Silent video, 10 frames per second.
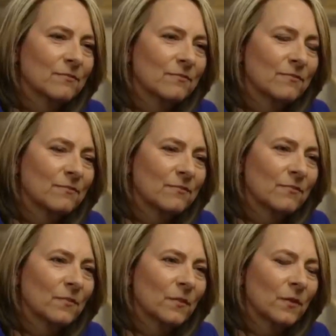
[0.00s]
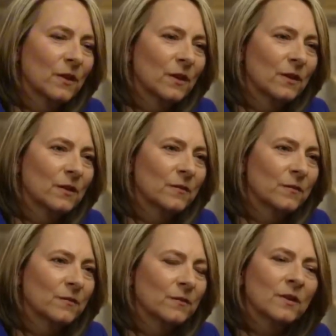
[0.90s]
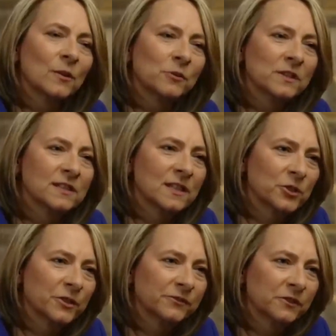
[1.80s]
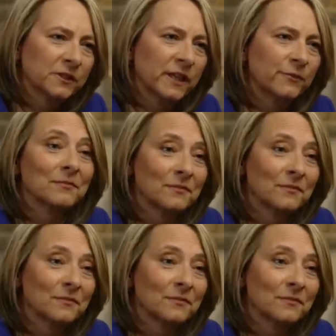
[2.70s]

was an important factor in the discovery of this information.